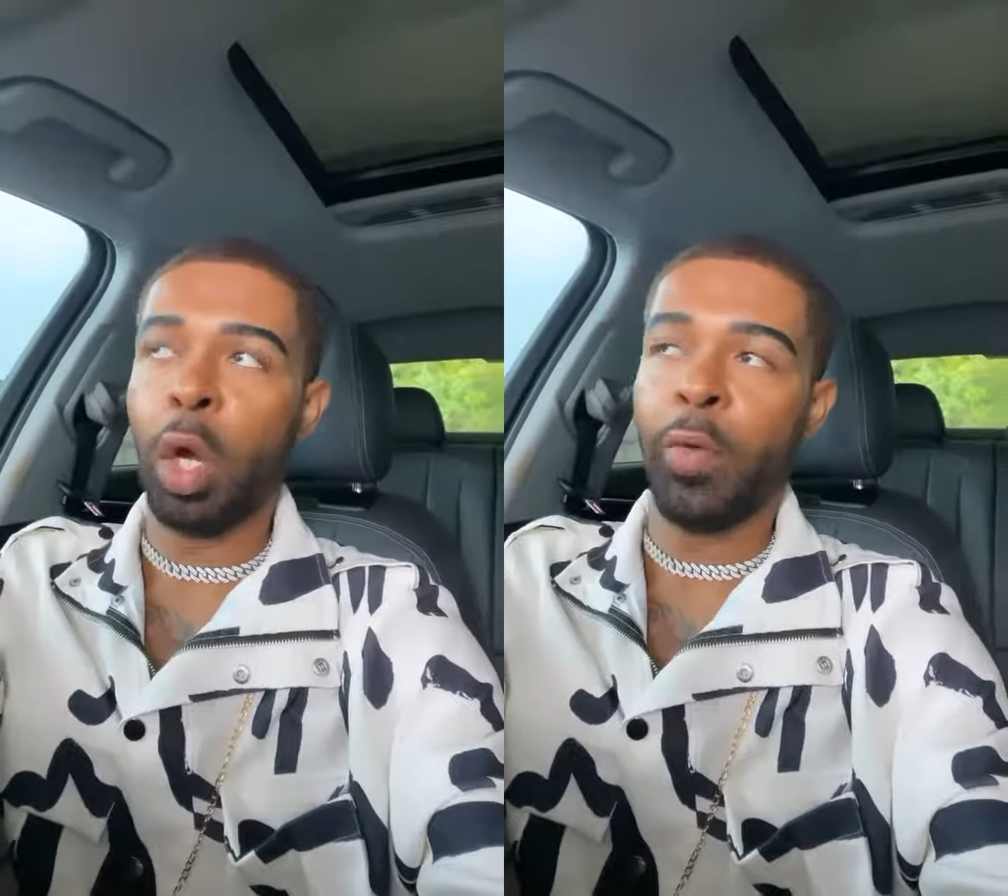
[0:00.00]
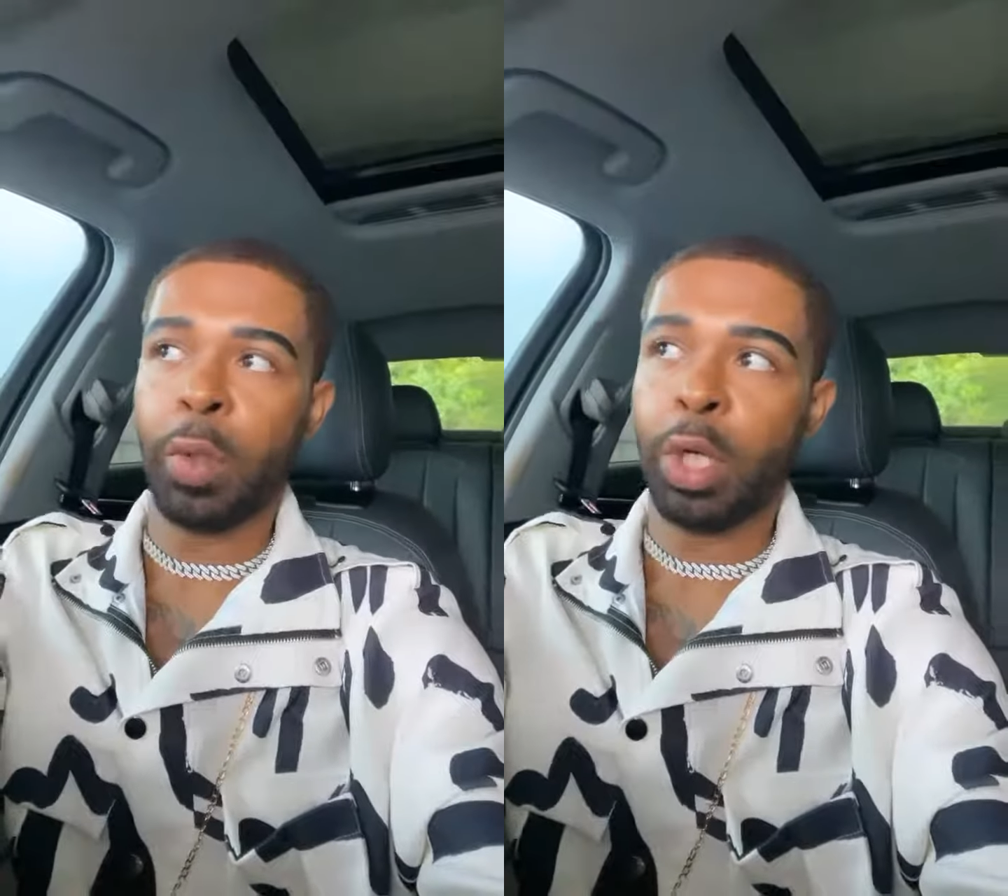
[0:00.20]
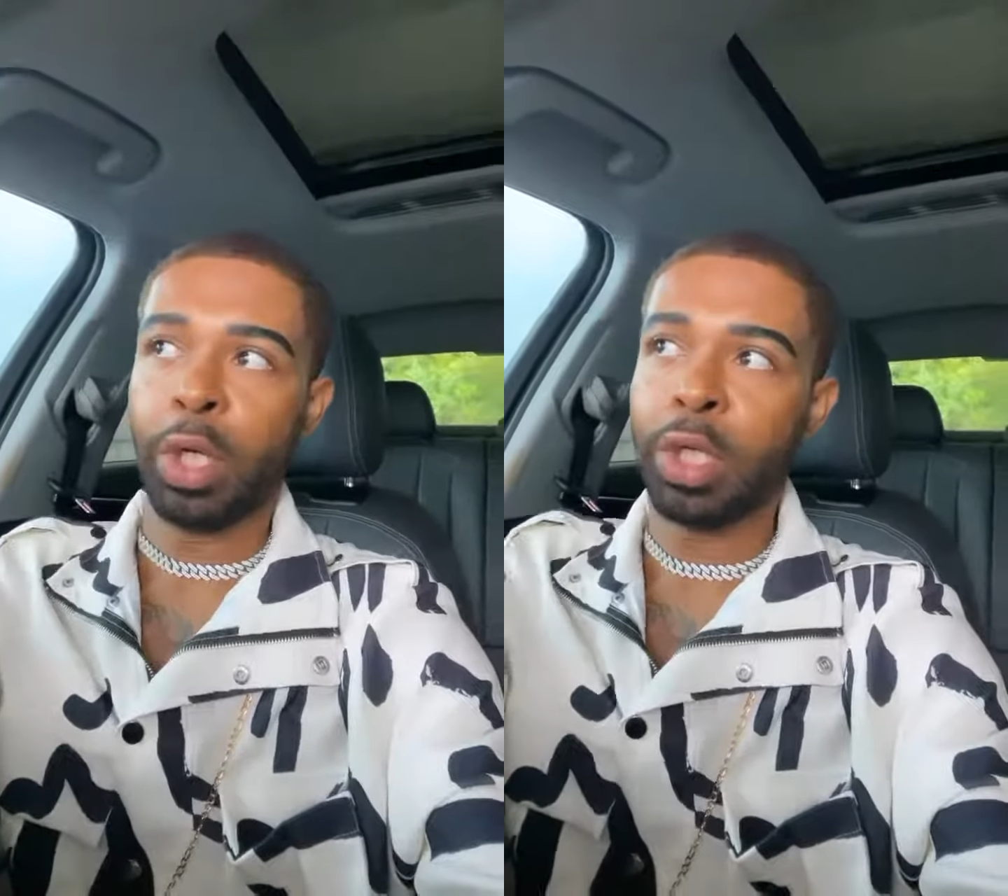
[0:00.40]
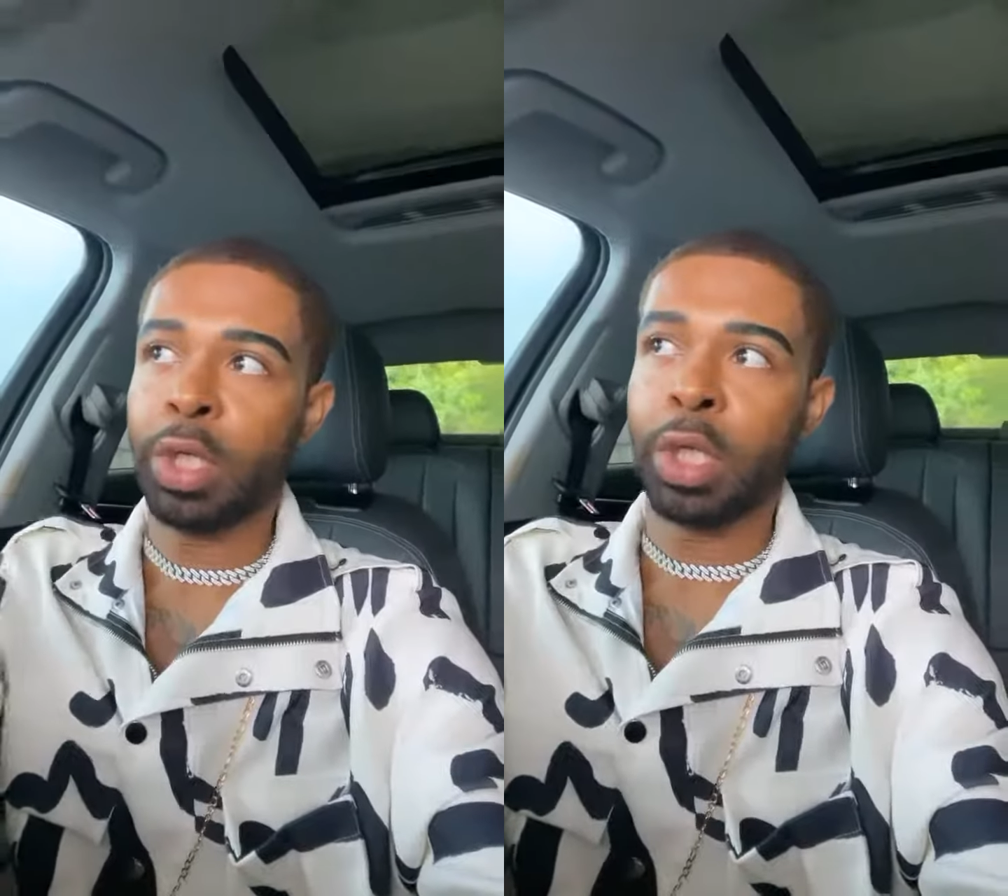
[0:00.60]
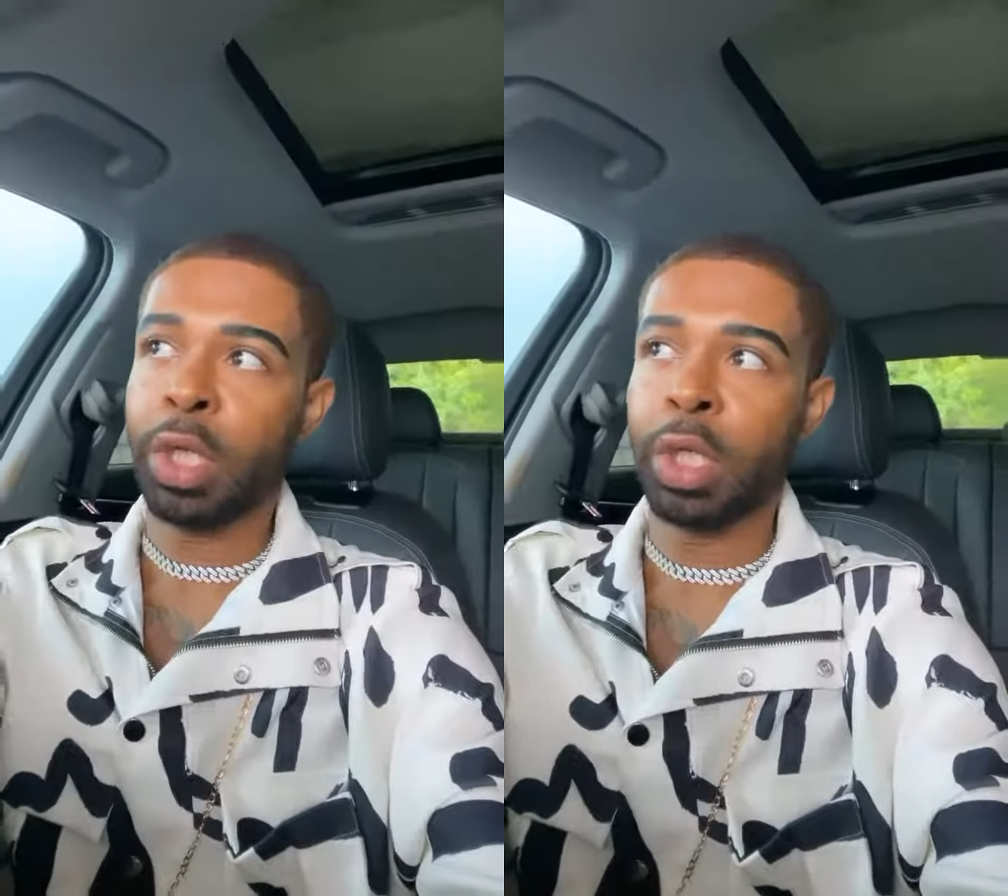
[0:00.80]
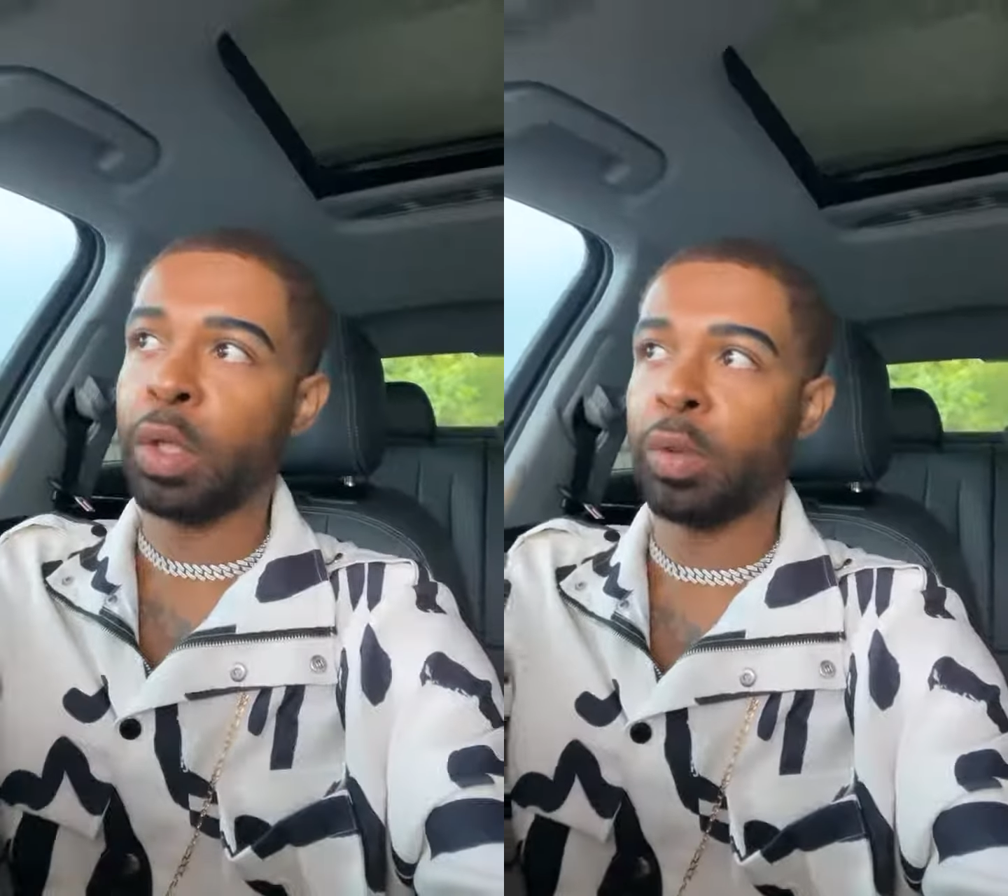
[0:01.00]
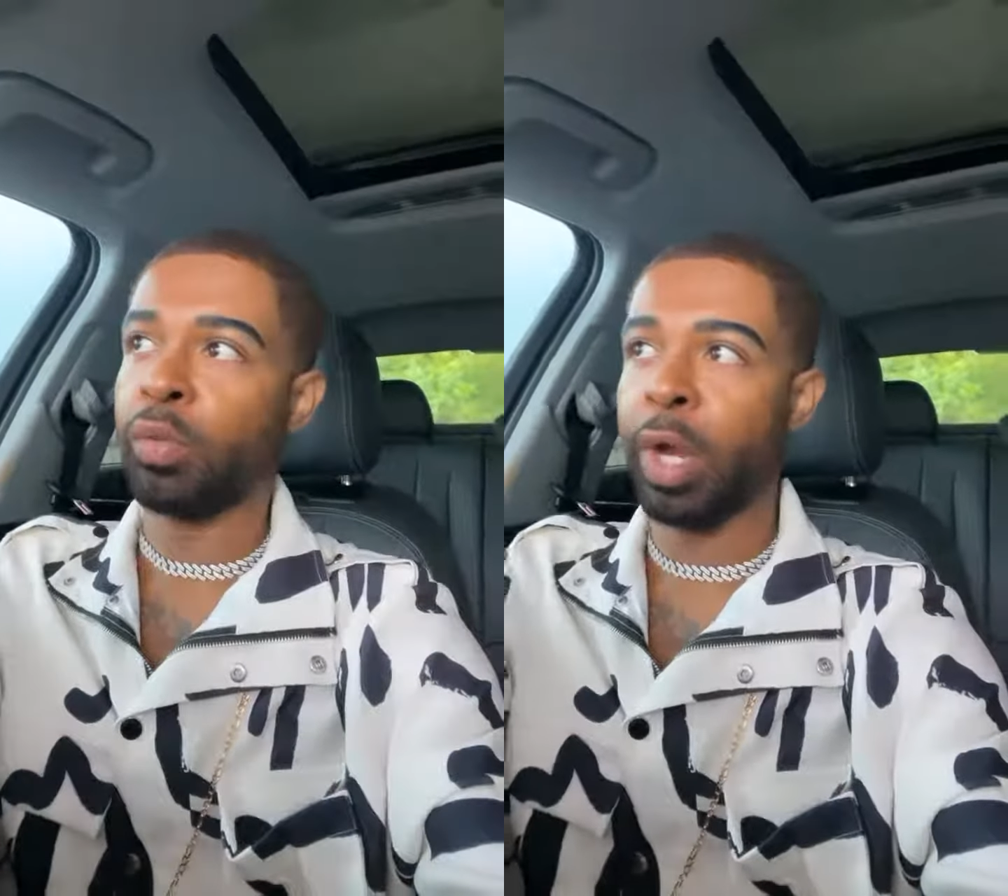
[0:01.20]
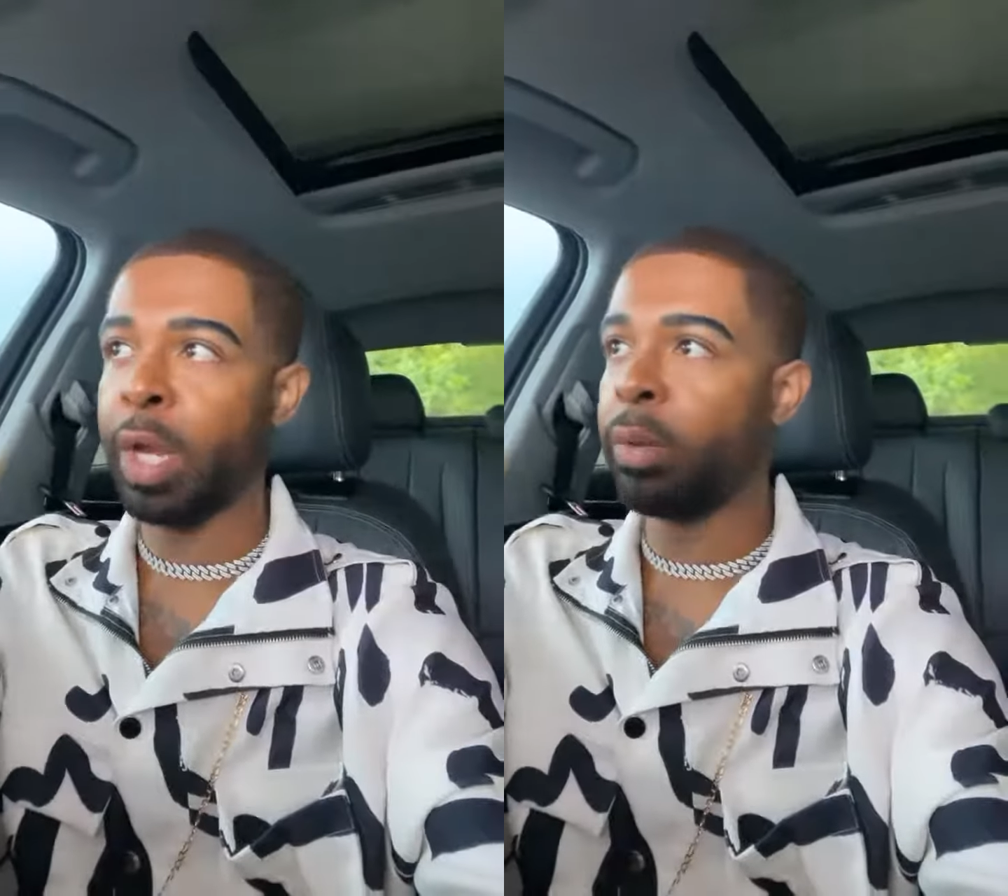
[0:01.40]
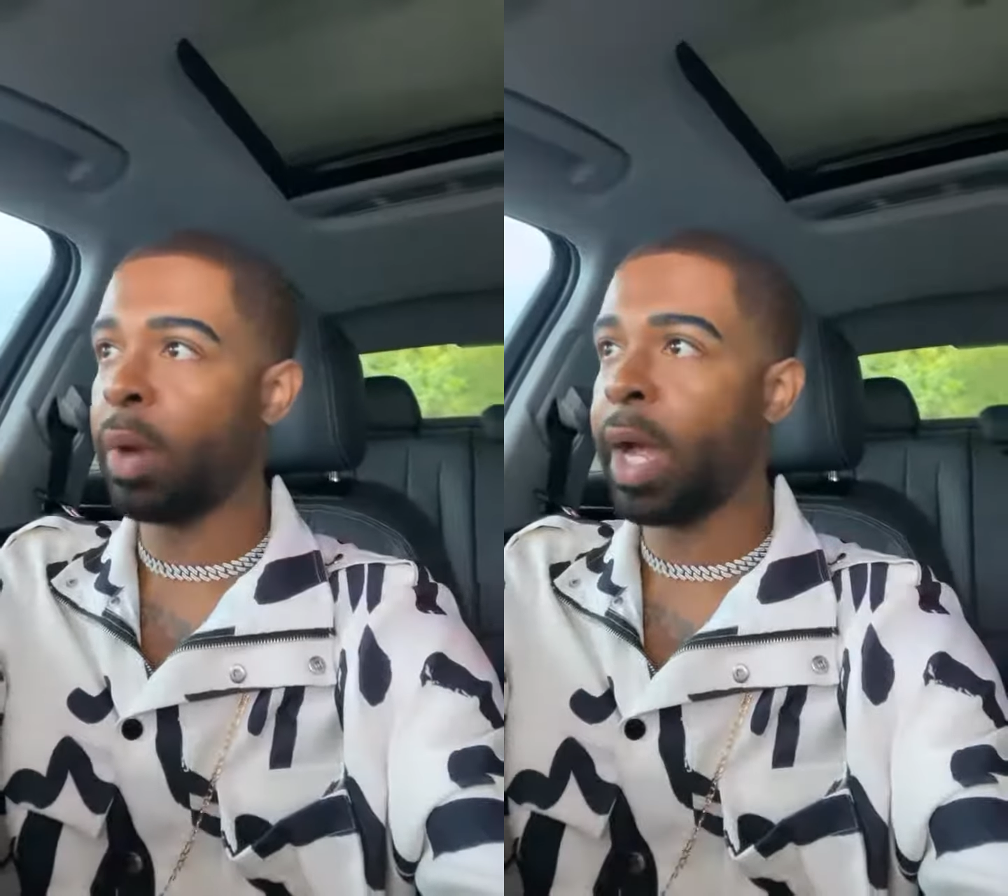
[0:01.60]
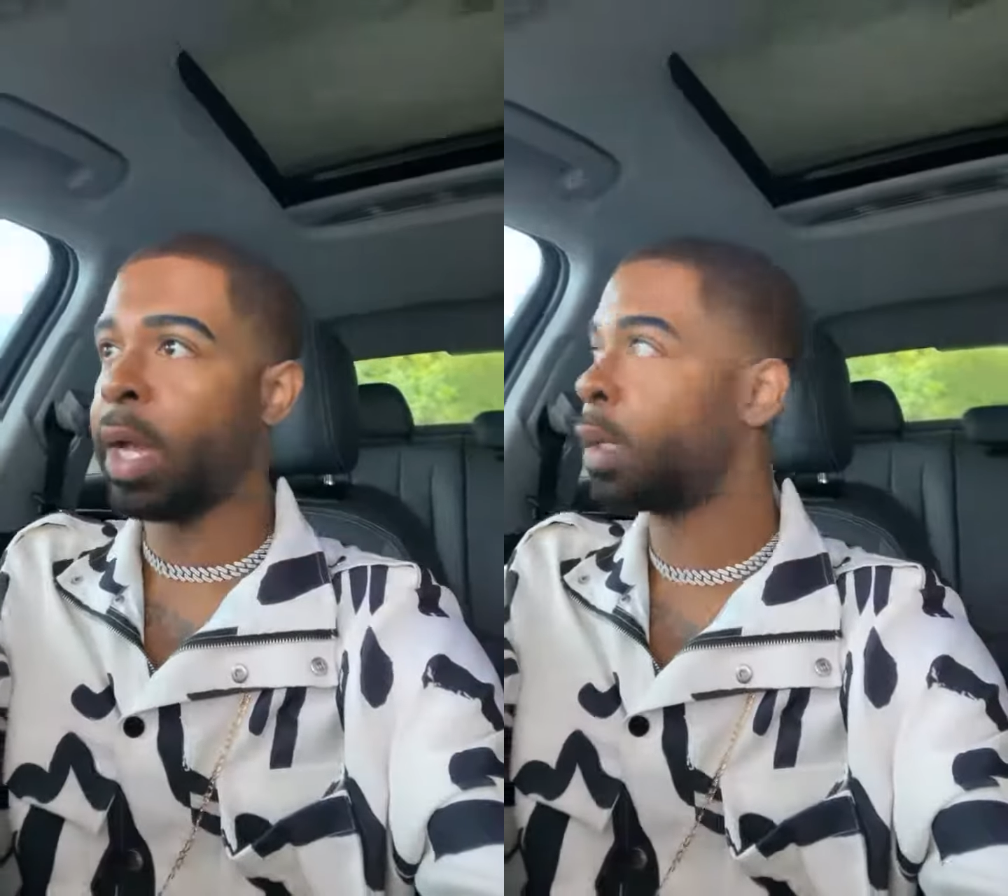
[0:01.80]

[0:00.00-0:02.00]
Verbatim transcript: on the hood, little red rod.